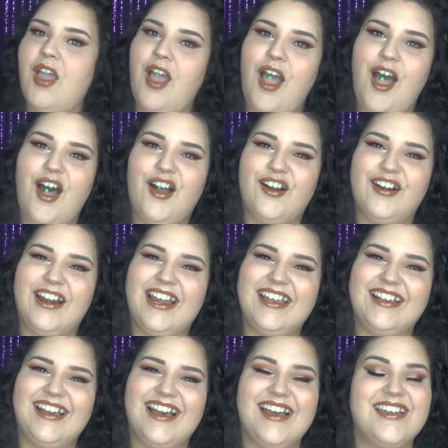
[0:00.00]

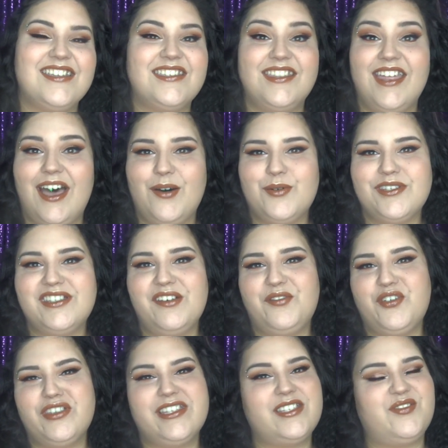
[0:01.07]
Alright guys, that was it
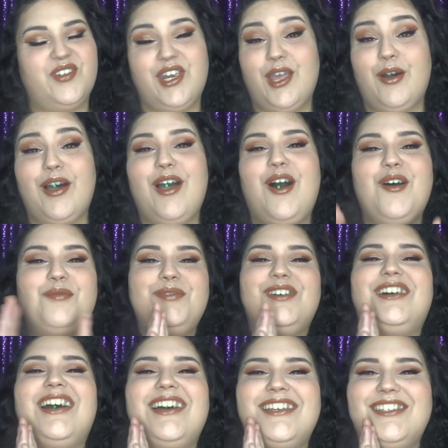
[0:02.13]
for this video. I hope
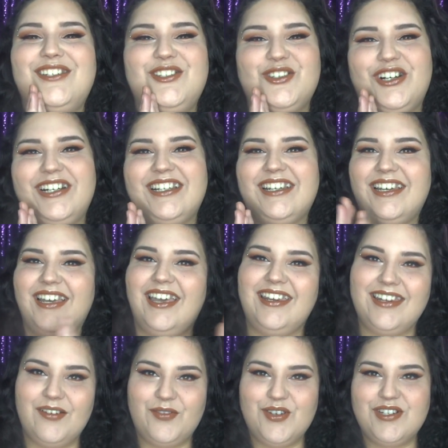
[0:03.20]
you guys enjoyed it,
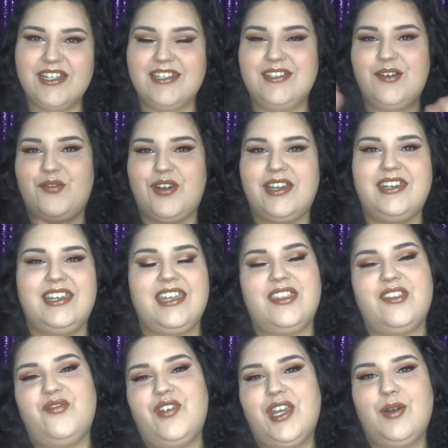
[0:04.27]
and if you did, don't forget to give
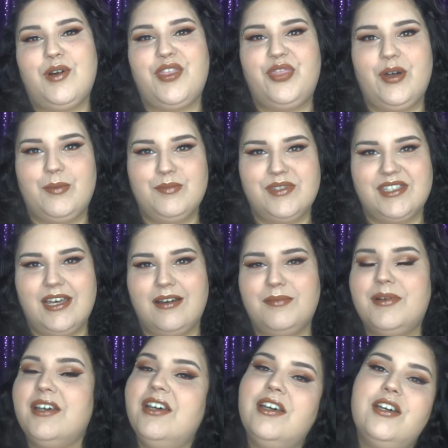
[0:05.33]
the video a thumbs up.
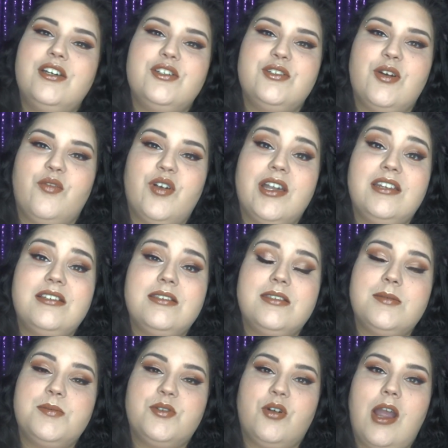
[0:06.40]
Don't forget to
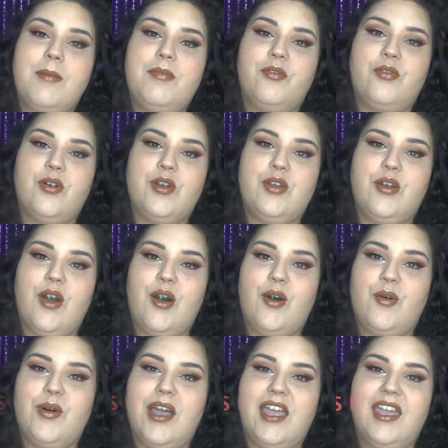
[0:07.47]
subscribe before you
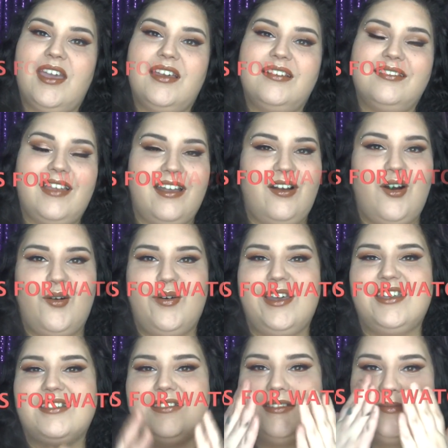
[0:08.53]
go, and like
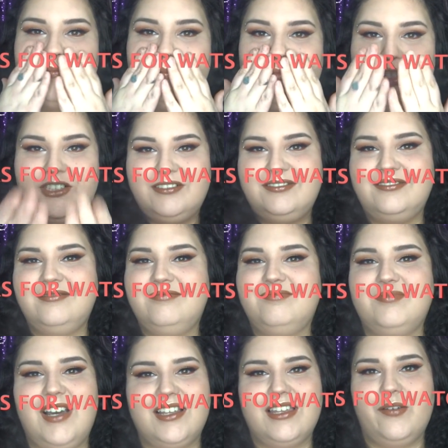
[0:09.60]
always,
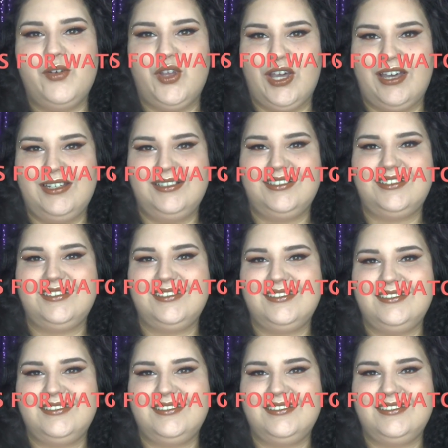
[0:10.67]
I love you guys.